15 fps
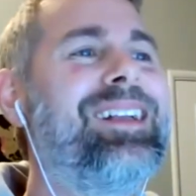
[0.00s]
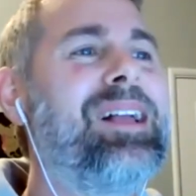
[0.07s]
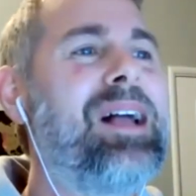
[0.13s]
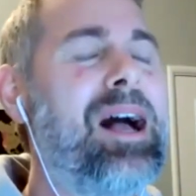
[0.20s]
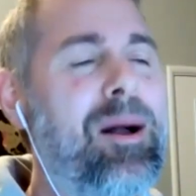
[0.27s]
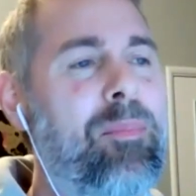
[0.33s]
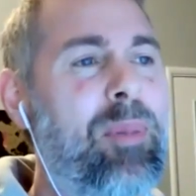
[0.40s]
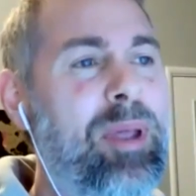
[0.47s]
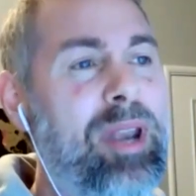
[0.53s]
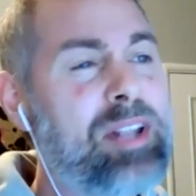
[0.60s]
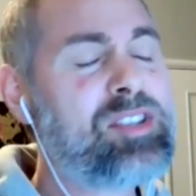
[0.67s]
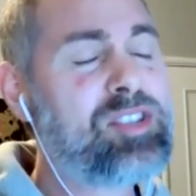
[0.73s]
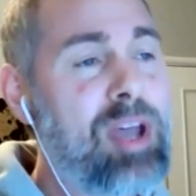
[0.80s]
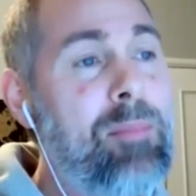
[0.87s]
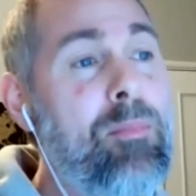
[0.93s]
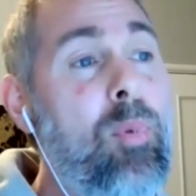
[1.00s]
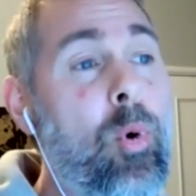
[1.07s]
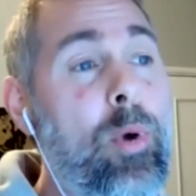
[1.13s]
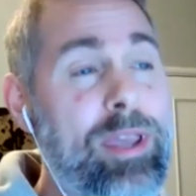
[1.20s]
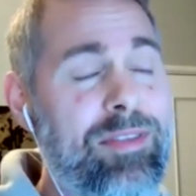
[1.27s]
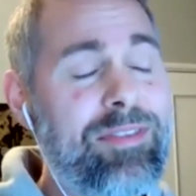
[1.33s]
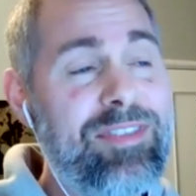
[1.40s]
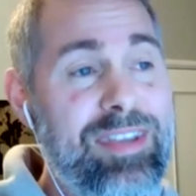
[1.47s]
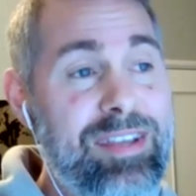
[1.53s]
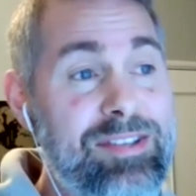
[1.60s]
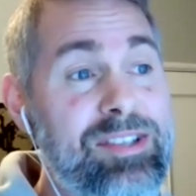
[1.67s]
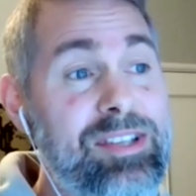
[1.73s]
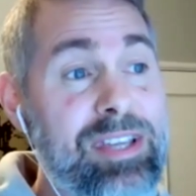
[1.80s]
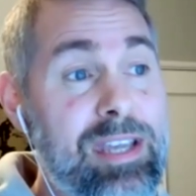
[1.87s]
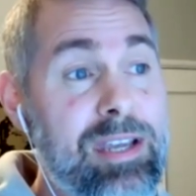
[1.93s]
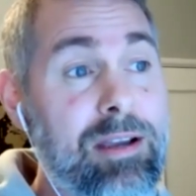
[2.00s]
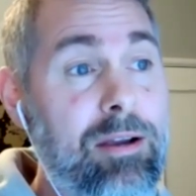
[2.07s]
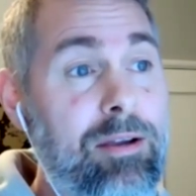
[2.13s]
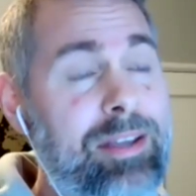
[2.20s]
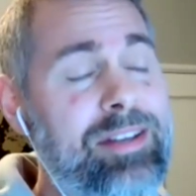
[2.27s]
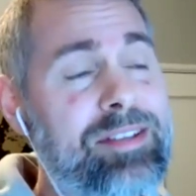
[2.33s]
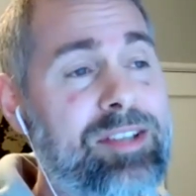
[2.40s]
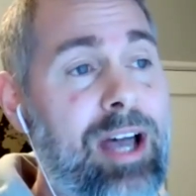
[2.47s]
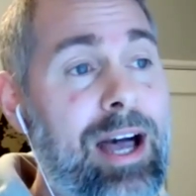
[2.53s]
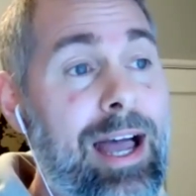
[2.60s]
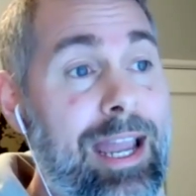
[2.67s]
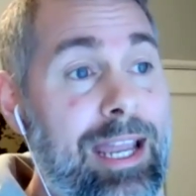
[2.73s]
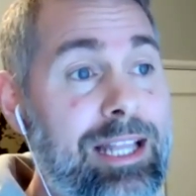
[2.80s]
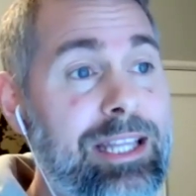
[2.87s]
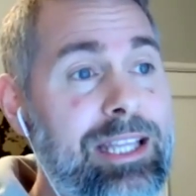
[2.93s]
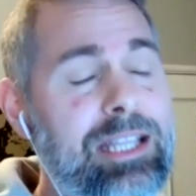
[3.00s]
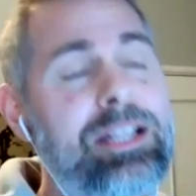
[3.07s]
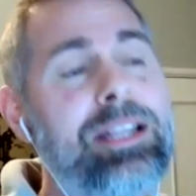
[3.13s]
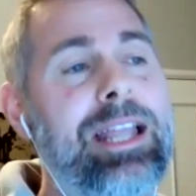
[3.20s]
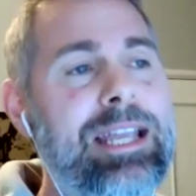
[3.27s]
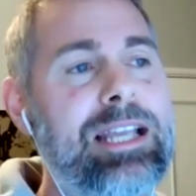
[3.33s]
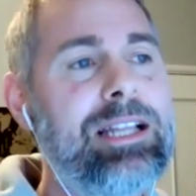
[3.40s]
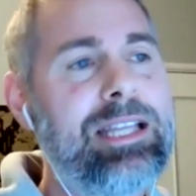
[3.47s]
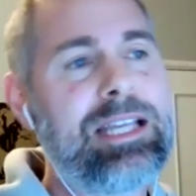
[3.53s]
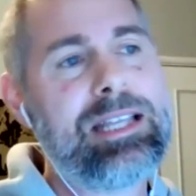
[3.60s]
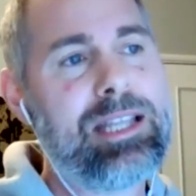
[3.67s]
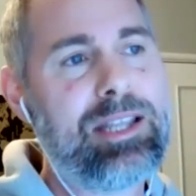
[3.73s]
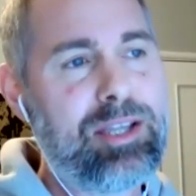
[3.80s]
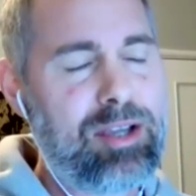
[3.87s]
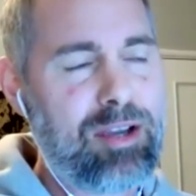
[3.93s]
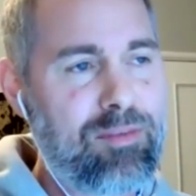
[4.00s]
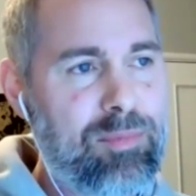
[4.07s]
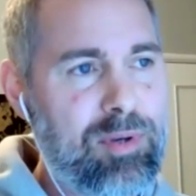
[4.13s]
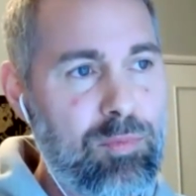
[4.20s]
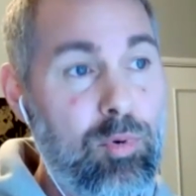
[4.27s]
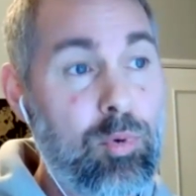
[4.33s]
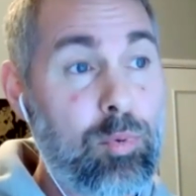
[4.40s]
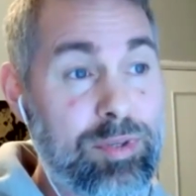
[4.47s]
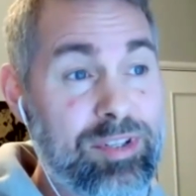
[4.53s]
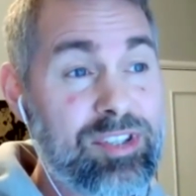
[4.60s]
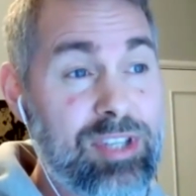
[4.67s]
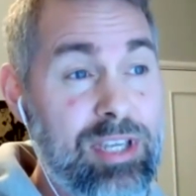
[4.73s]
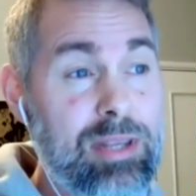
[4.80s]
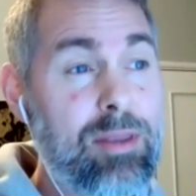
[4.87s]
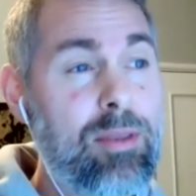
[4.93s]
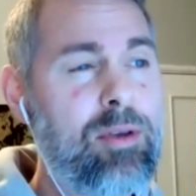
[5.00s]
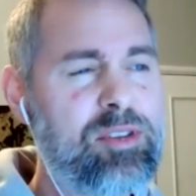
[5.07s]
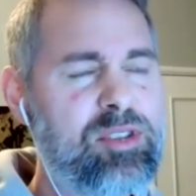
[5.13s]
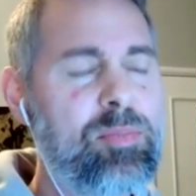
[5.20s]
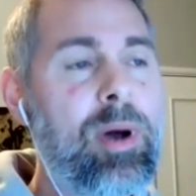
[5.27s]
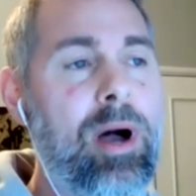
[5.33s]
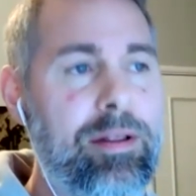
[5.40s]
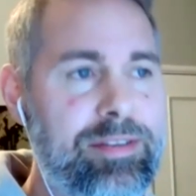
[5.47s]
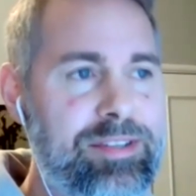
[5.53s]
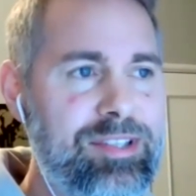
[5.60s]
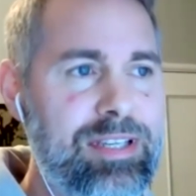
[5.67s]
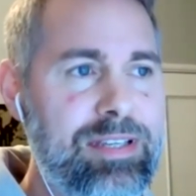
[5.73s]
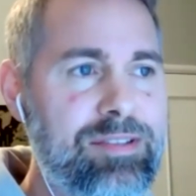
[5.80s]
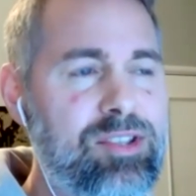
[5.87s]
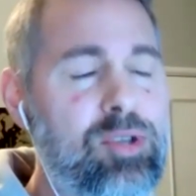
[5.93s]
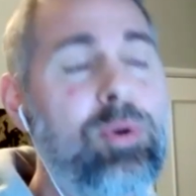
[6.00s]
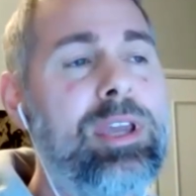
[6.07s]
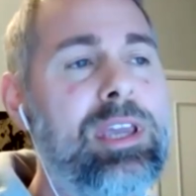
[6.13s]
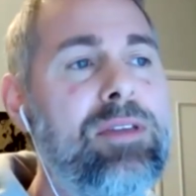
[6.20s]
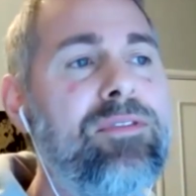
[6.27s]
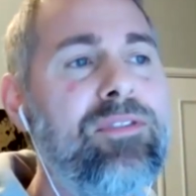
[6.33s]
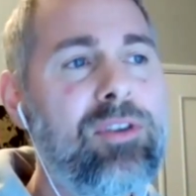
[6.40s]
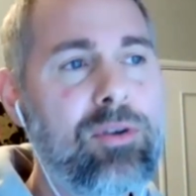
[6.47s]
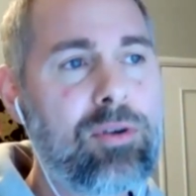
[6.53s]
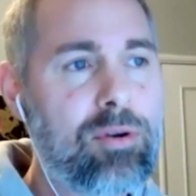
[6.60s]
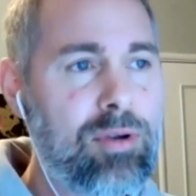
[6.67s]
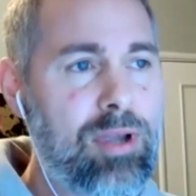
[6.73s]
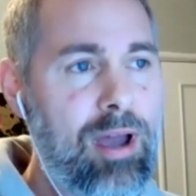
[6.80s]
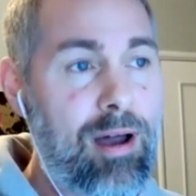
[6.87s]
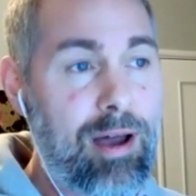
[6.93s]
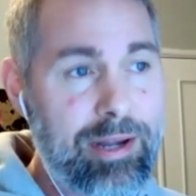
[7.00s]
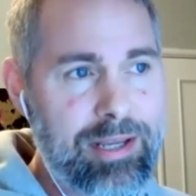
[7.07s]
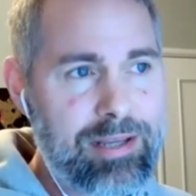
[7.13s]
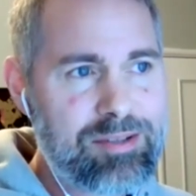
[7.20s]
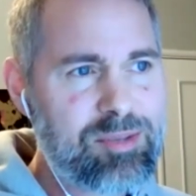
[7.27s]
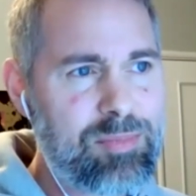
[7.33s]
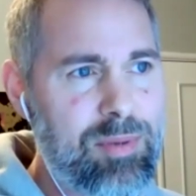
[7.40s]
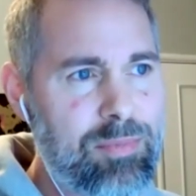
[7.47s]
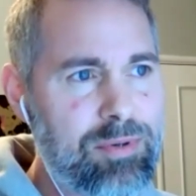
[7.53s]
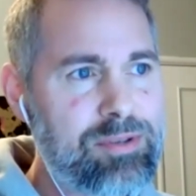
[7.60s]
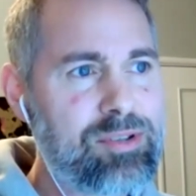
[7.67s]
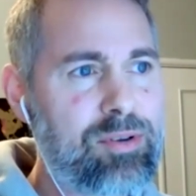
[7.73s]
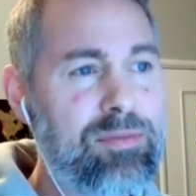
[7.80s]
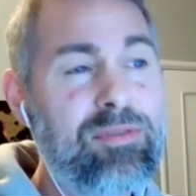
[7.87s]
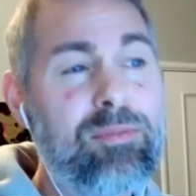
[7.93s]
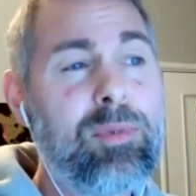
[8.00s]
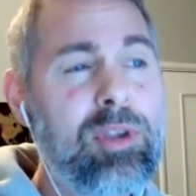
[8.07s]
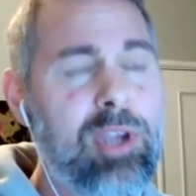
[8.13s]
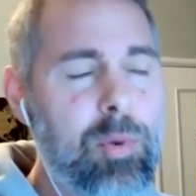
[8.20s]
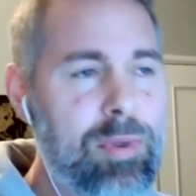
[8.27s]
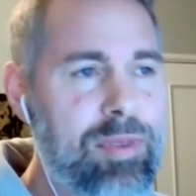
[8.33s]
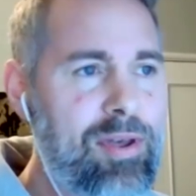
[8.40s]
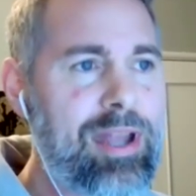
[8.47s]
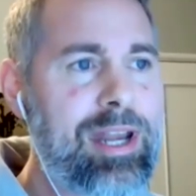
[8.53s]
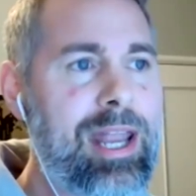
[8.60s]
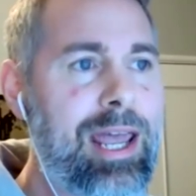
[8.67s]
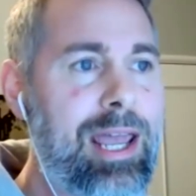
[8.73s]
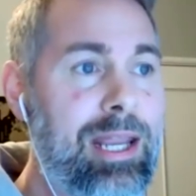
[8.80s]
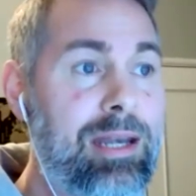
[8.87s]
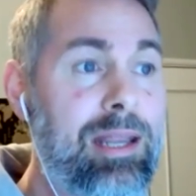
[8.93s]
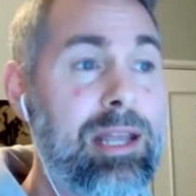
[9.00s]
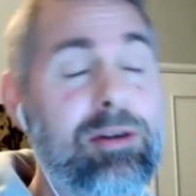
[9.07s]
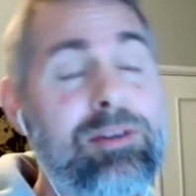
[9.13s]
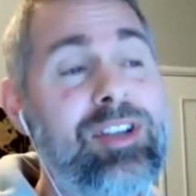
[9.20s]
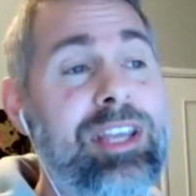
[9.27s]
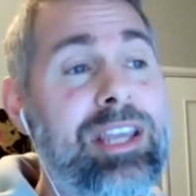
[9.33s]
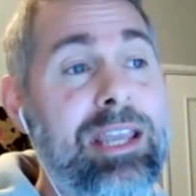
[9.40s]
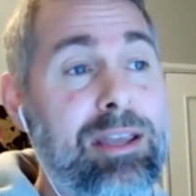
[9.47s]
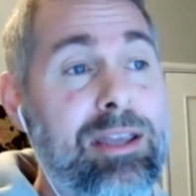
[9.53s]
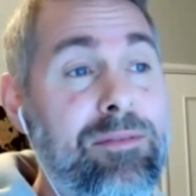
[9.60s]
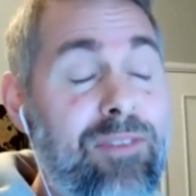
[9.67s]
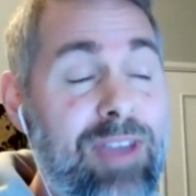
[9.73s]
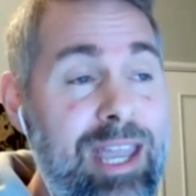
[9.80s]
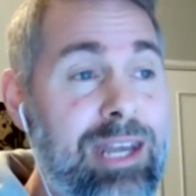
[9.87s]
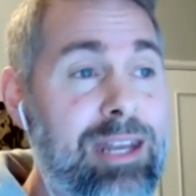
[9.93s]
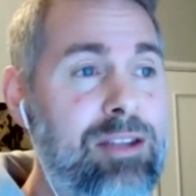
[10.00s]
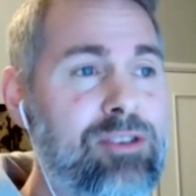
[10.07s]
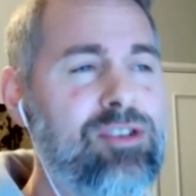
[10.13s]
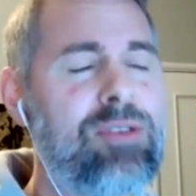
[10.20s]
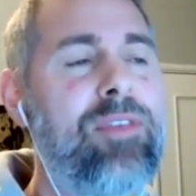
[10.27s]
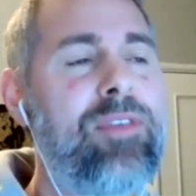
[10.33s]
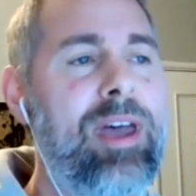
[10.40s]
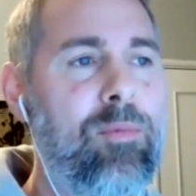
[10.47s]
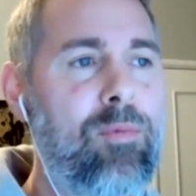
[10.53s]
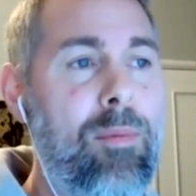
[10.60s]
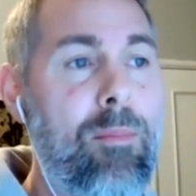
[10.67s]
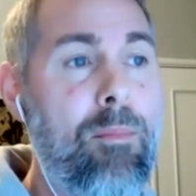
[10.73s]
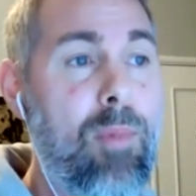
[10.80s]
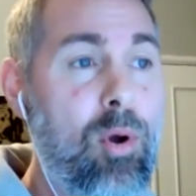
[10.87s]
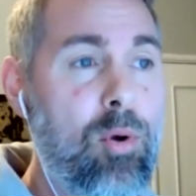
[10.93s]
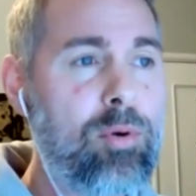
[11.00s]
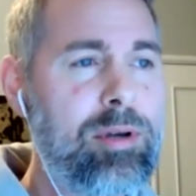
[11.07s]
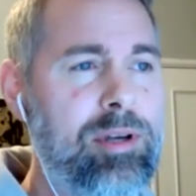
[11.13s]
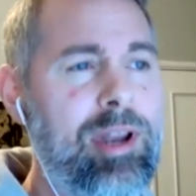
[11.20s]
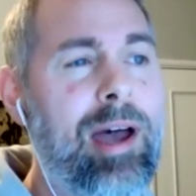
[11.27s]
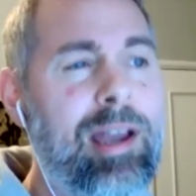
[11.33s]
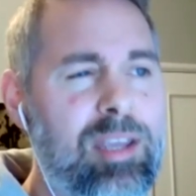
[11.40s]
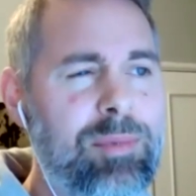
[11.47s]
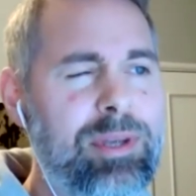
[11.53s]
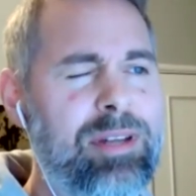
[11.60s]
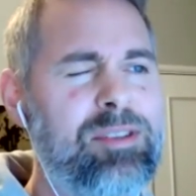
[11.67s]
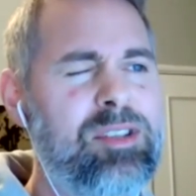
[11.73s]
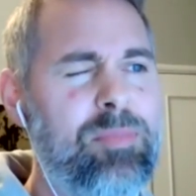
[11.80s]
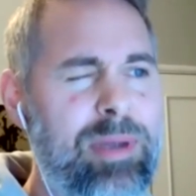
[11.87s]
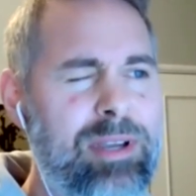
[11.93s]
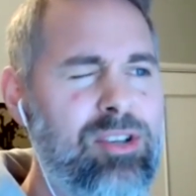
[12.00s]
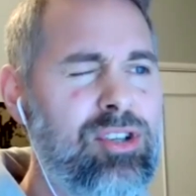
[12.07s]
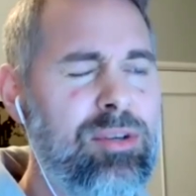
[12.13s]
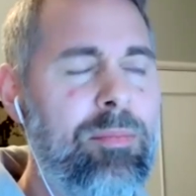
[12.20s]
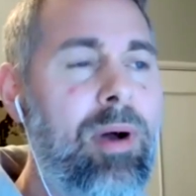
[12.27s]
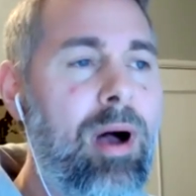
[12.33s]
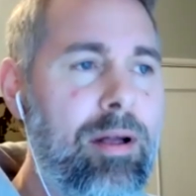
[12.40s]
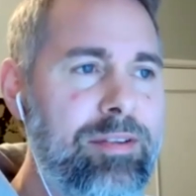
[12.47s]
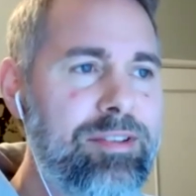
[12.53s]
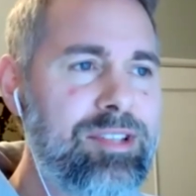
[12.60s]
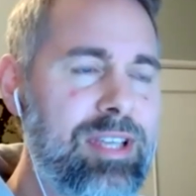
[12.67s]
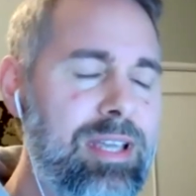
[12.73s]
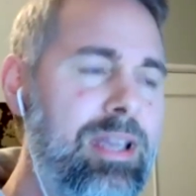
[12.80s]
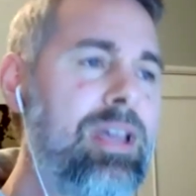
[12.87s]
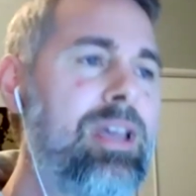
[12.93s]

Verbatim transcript: Uh, but at some point this year, it is highly likely that the government will rescind those policies. So if your audience members are familiar with I9 and are taking advantage of that remote document inspection policy,